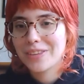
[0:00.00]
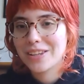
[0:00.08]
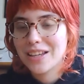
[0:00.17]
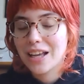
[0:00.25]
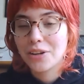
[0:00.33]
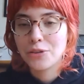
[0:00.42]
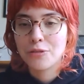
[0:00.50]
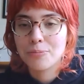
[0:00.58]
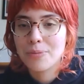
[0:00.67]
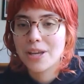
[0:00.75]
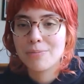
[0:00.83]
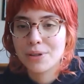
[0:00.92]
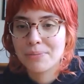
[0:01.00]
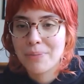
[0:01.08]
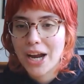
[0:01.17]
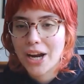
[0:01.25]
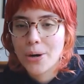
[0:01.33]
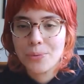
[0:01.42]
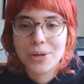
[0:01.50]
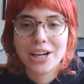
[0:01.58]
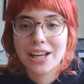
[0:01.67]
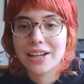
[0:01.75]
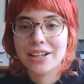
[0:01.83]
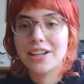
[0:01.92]
a lot of people back home were
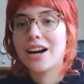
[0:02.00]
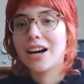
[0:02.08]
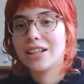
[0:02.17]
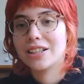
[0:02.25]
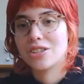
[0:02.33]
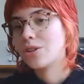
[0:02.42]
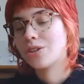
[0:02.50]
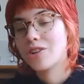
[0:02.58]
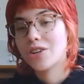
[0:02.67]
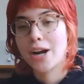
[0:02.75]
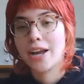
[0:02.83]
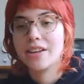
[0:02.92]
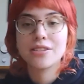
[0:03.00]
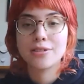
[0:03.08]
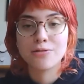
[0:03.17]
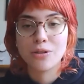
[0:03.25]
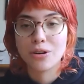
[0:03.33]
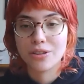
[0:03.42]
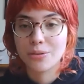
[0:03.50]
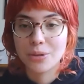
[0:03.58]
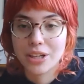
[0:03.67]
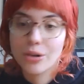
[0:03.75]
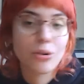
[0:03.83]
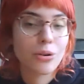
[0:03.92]
like, guys, you're crazy for
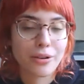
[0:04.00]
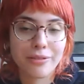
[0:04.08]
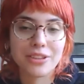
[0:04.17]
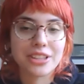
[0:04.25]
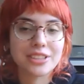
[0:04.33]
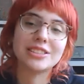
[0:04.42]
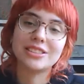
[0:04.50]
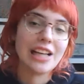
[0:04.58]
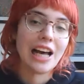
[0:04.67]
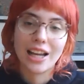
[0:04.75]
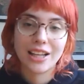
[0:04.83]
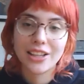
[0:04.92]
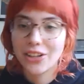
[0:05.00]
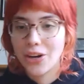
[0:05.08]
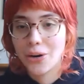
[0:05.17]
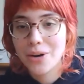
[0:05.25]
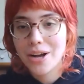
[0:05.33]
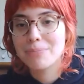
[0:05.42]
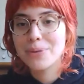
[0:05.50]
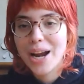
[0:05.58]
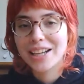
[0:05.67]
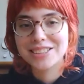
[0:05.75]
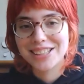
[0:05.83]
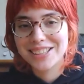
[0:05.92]
doing all of this. It's like,
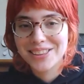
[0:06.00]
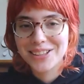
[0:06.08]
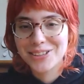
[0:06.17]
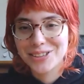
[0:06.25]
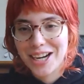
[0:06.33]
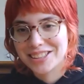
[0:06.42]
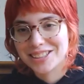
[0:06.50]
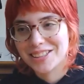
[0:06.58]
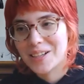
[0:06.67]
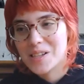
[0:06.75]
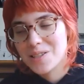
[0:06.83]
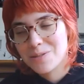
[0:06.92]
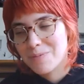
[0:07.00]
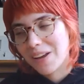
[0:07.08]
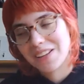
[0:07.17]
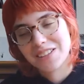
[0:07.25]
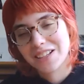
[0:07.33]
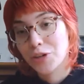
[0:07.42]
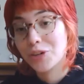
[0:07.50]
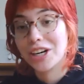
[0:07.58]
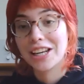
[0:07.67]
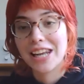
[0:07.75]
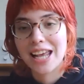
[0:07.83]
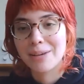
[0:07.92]
embracing the craziness, basically,
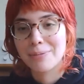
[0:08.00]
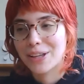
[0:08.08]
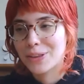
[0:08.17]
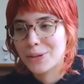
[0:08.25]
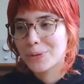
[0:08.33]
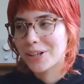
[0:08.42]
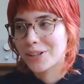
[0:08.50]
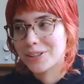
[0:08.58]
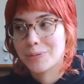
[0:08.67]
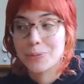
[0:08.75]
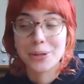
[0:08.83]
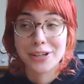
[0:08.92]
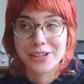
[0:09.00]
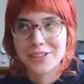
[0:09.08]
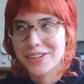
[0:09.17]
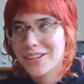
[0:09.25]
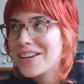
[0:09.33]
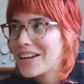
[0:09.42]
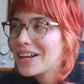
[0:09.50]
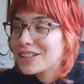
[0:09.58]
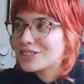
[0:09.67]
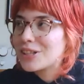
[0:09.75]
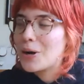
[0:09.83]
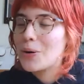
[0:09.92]
reclaiming the word.
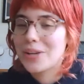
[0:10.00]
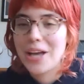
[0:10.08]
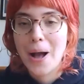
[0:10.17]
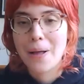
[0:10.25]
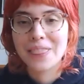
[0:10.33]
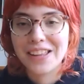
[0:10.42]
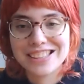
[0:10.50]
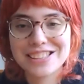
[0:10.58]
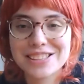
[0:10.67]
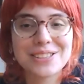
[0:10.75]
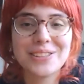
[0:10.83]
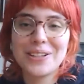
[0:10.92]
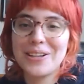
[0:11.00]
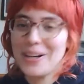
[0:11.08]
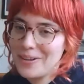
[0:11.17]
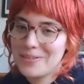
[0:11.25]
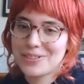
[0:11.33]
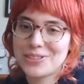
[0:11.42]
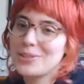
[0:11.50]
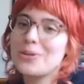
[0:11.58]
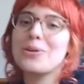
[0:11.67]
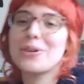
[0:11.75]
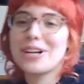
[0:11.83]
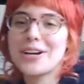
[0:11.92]
So yeah, that's the
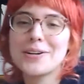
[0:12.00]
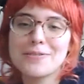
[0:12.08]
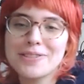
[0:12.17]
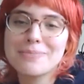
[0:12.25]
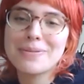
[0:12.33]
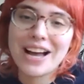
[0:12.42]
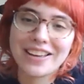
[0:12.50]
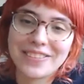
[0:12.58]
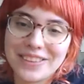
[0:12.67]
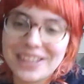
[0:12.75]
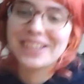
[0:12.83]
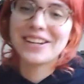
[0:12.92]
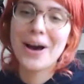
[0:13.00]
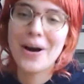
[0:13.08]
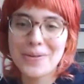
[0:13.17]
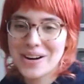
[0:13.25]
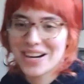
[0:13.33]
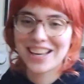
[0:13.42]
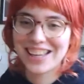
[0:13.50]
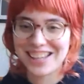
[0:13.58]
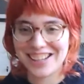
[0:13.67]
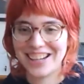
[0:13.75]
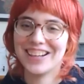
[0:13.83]
story of the band. And now we're here.